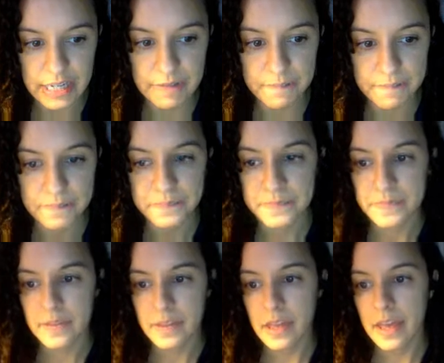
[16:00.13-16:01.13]
D.
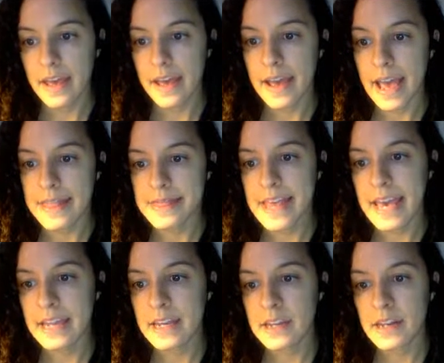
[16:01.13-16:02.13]
And
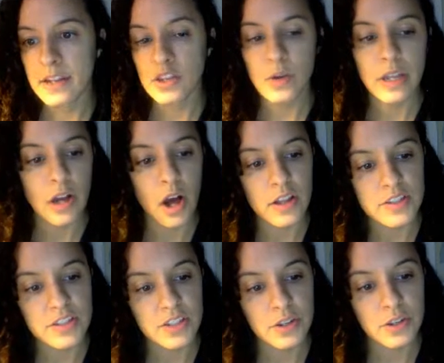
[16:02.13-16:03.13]
then you can
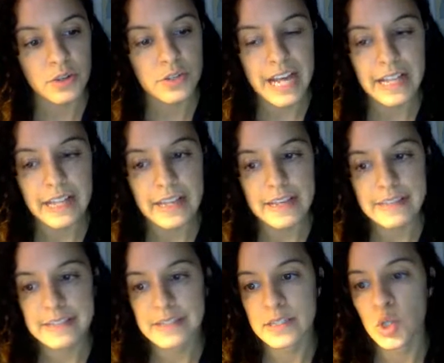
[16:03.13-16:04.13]
also tell
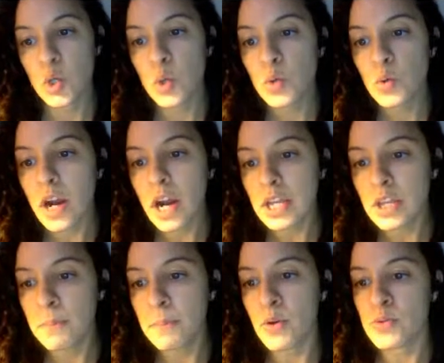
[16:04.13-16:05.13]
us, who are
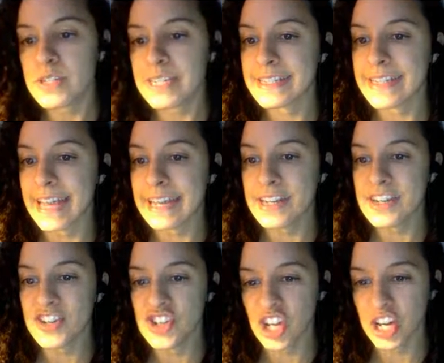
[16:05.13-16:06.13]
you most
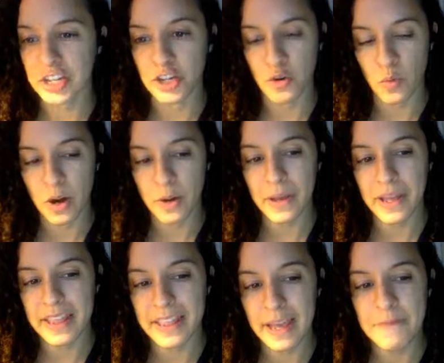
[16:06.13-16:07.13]
excited to share your work
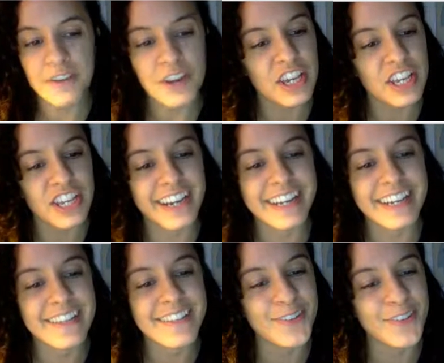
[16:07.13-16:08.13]
with? I'm very
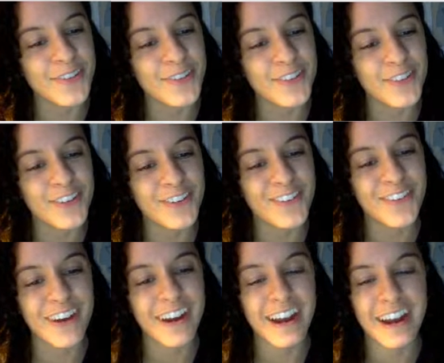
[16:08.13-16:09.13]
curious,
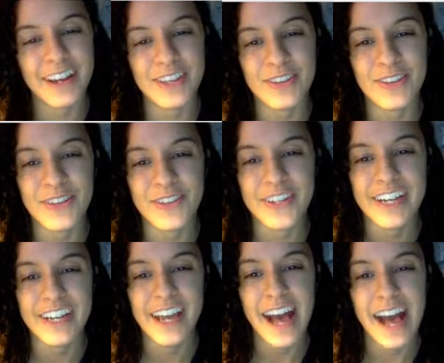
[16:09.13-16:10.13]
who are you
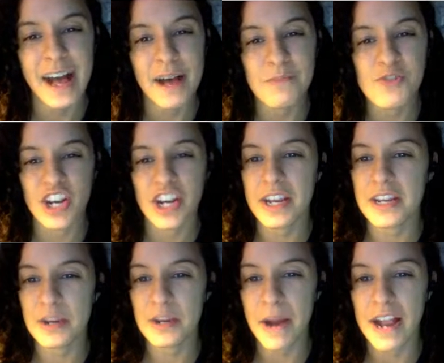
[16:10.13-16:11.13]

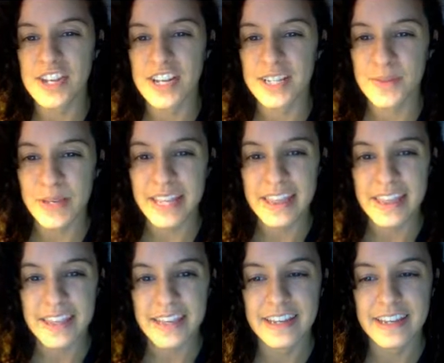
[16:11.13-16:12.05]
sharing your projects with?